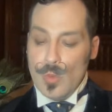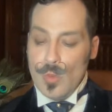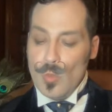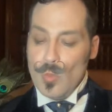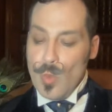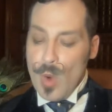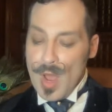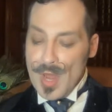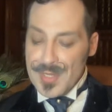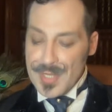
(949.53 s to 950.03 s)

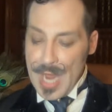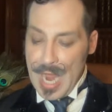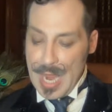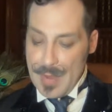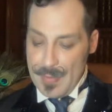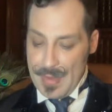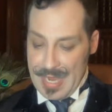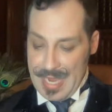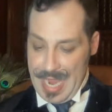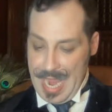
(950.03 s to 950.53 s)
what
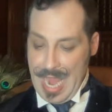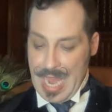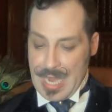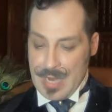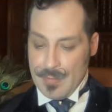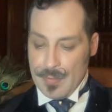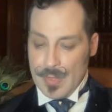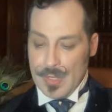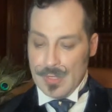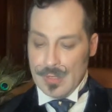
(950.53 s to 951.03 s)
I
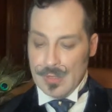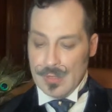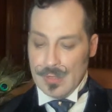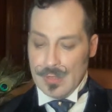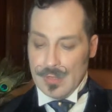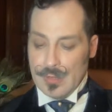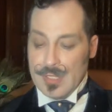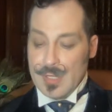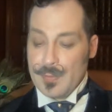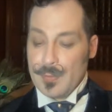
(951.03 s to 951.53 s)
became,
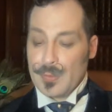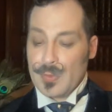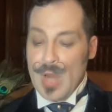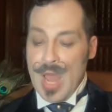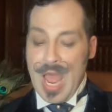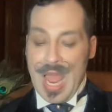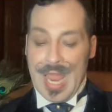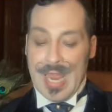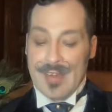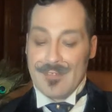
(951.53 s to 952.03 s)

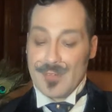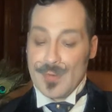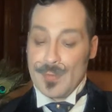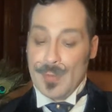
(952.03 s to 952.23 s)
deprived